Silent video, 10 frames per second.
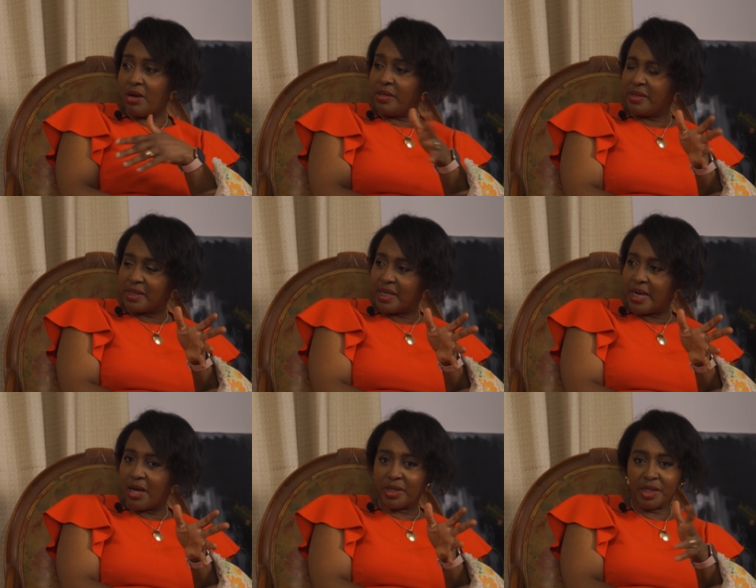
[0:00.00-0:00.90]
airing the
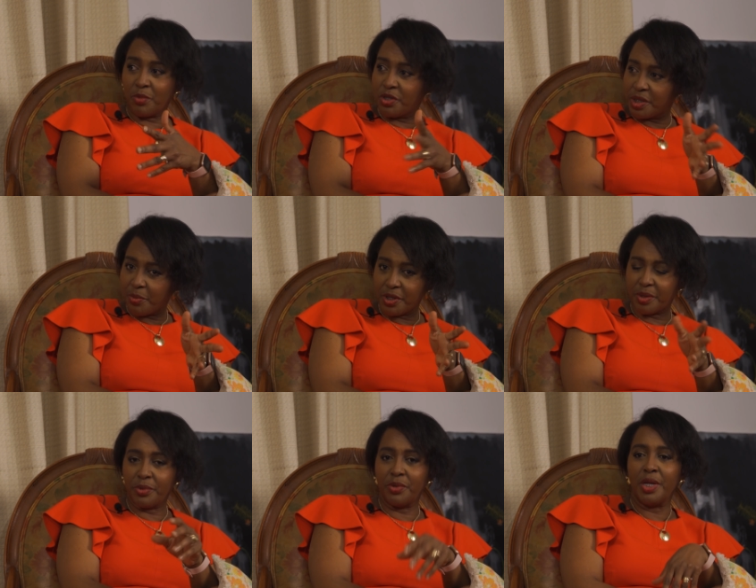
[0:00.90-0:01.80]
skin out as much as
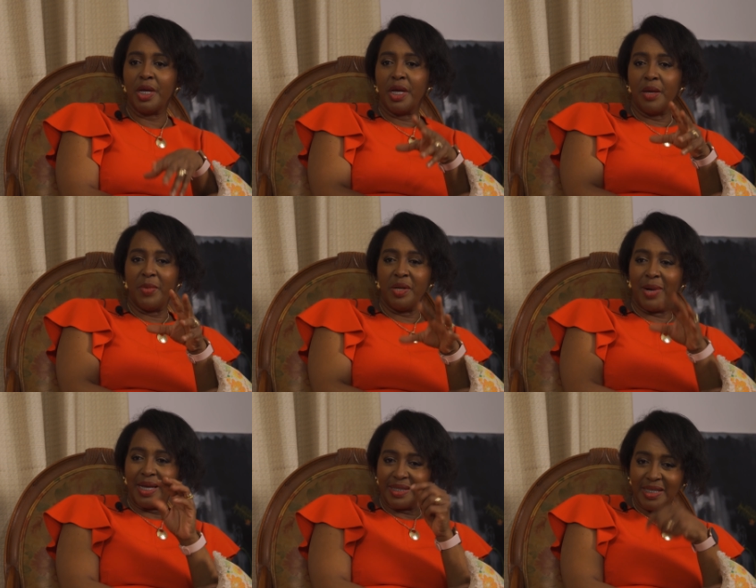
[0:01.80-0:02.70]
possible,
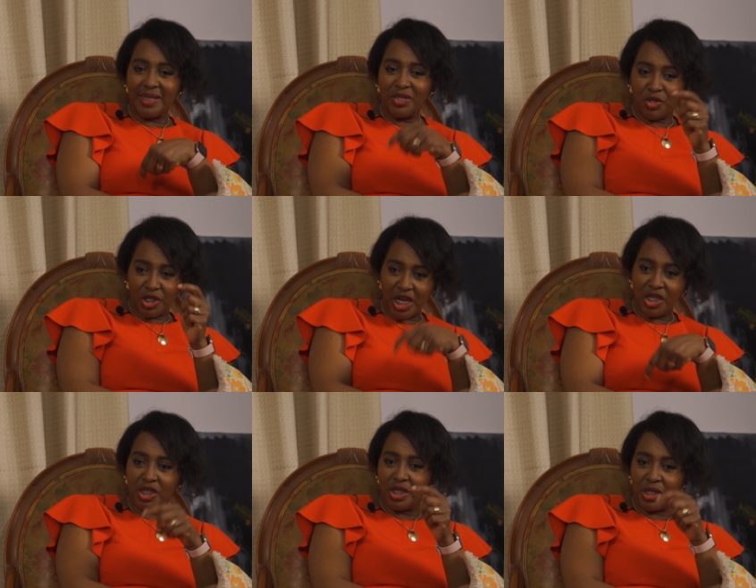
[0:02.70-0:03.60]
minimizing,
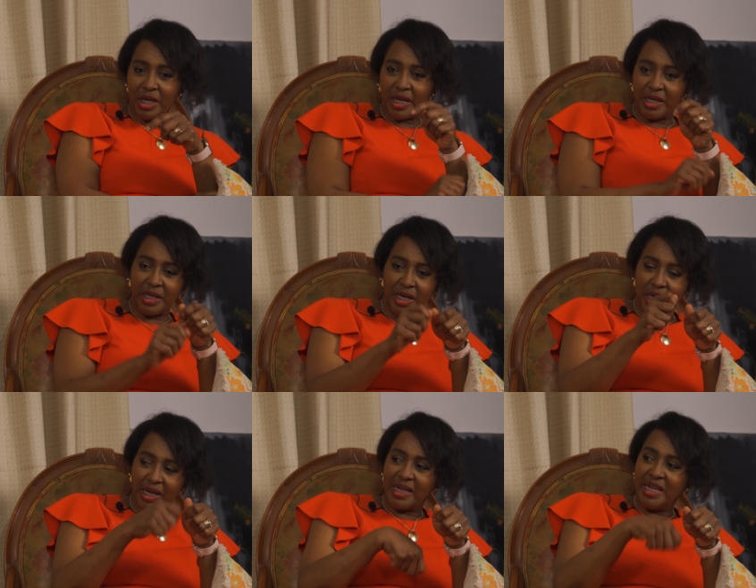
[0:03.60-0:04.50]
changing, and
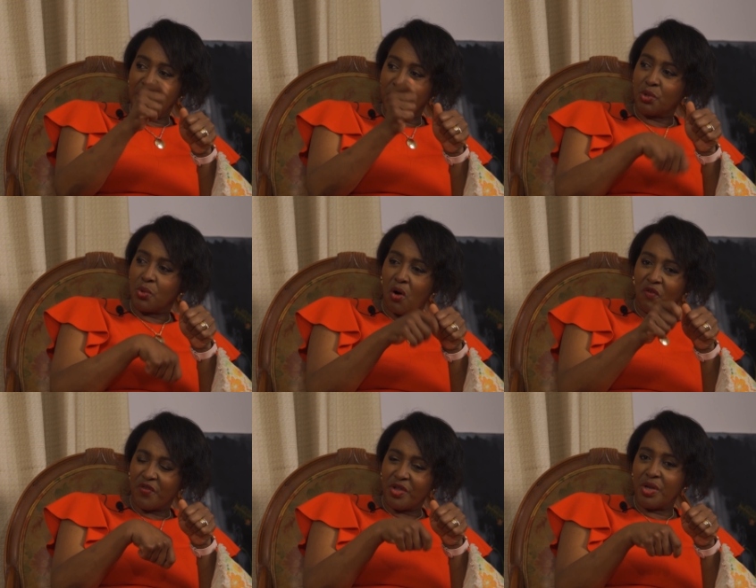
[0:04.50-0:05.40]
uh, cleaning too
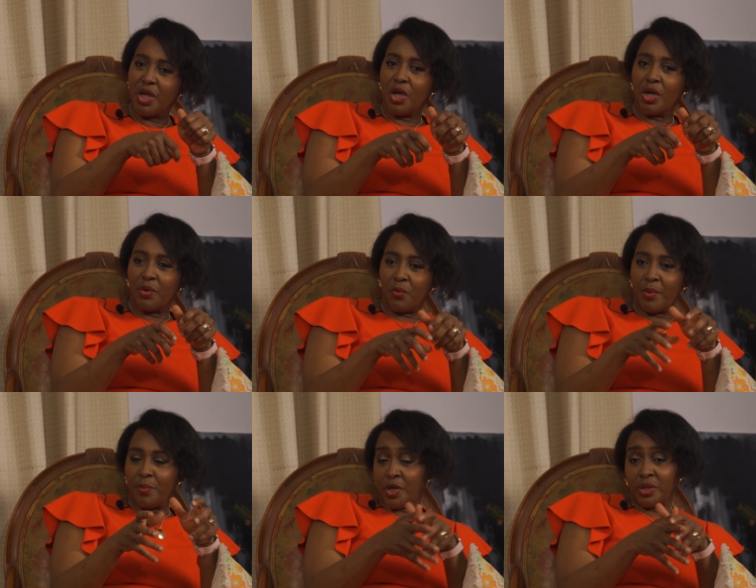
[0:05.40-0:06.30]
often.
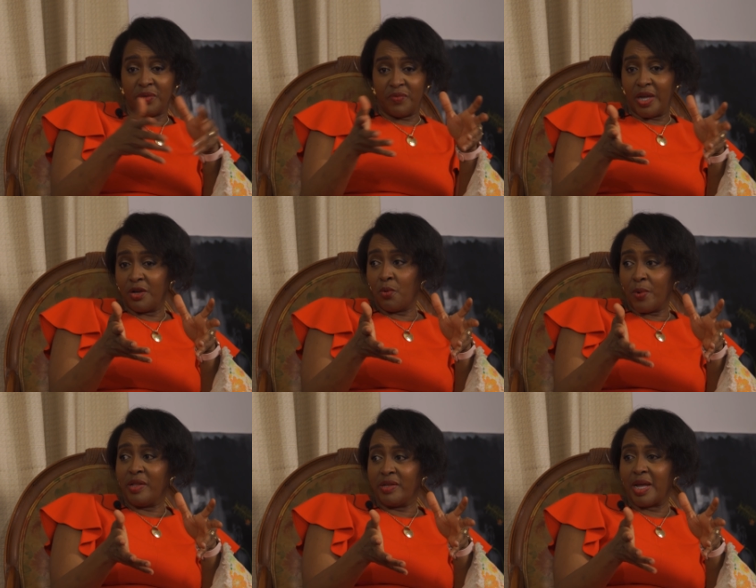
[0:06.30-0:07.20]
What, because if they're not
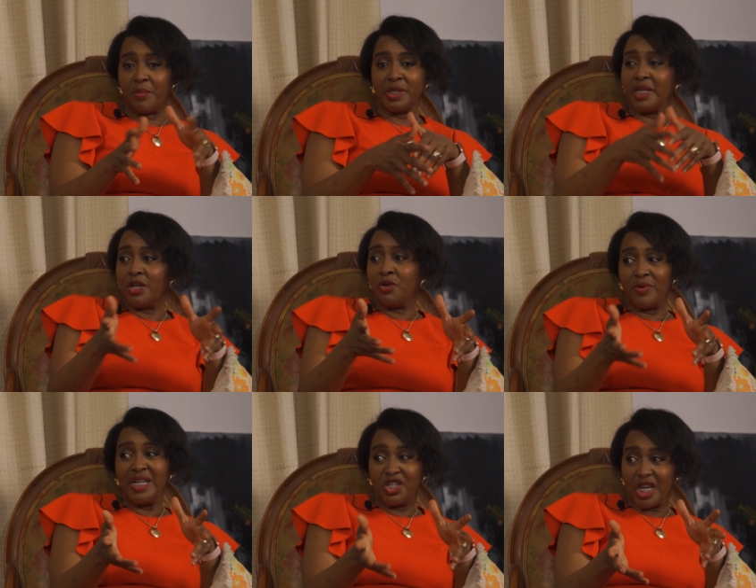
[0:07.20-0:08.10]
wearing the diapers, they are not
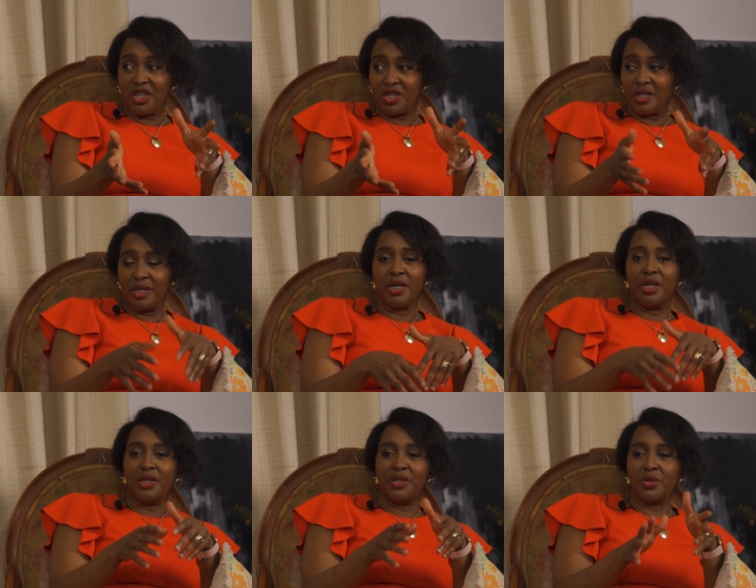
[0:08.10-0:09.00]
really changing.
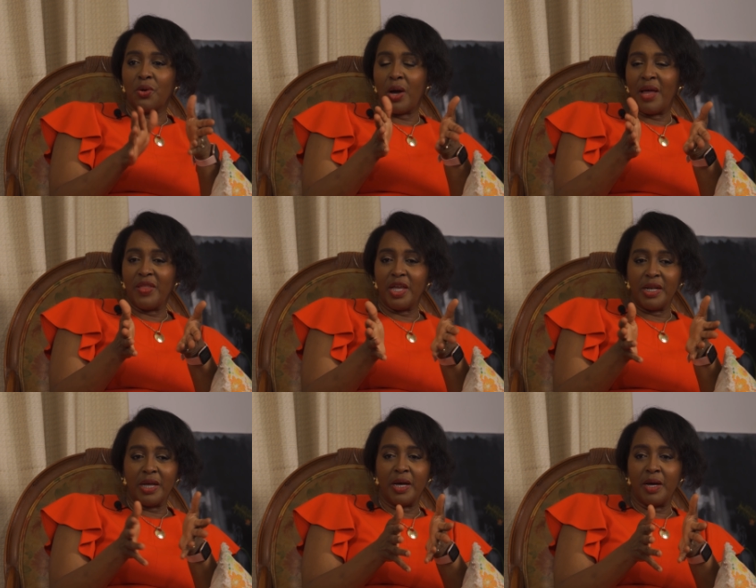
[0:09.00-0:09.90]
So, and
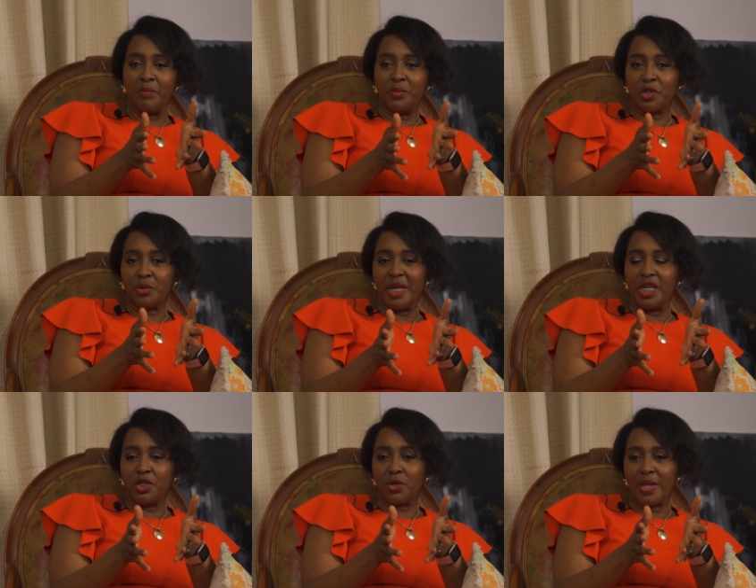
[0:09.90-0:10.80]
then um, just
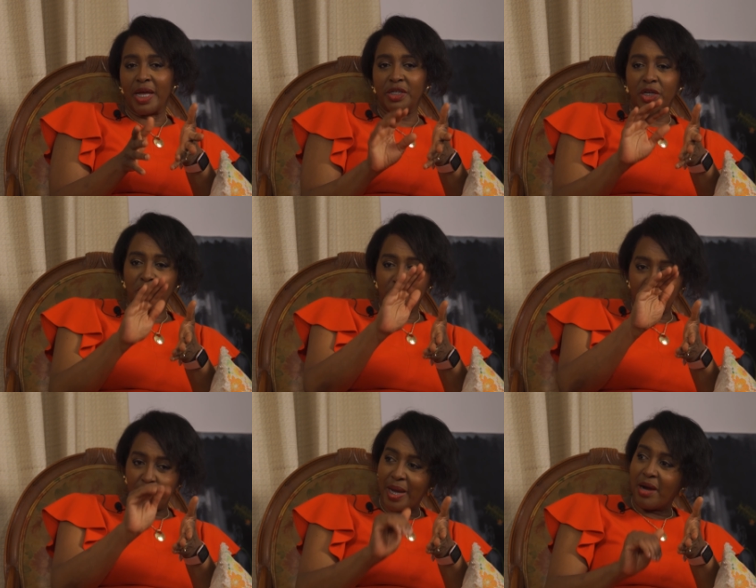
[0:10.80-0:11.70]
making sure that you're
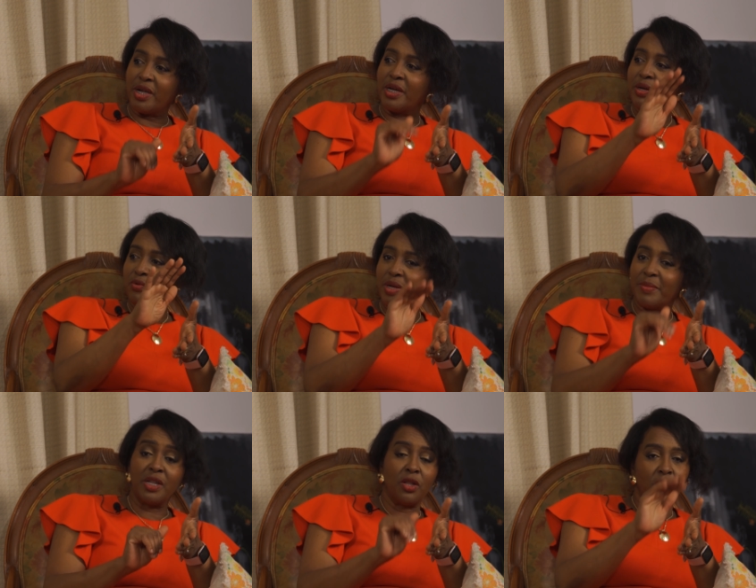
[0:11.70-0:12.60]
using a barrier
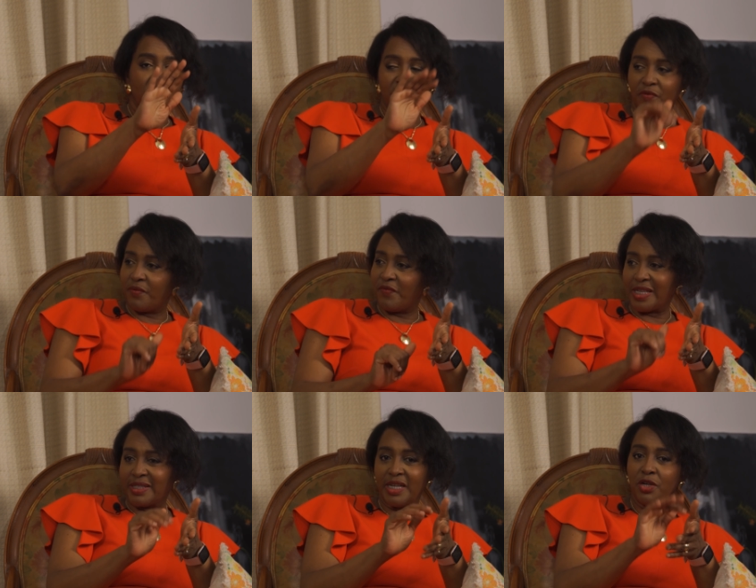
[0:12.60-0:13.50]
cream, a lot of
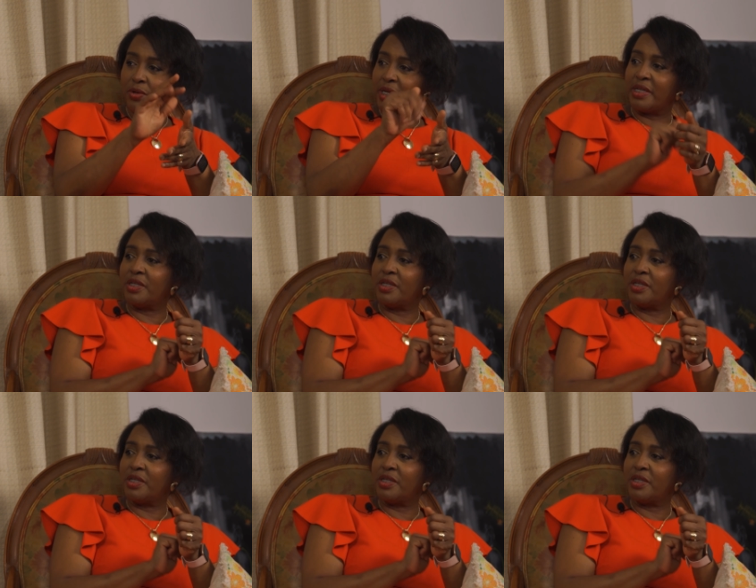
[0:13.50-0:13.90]
Vaseline or a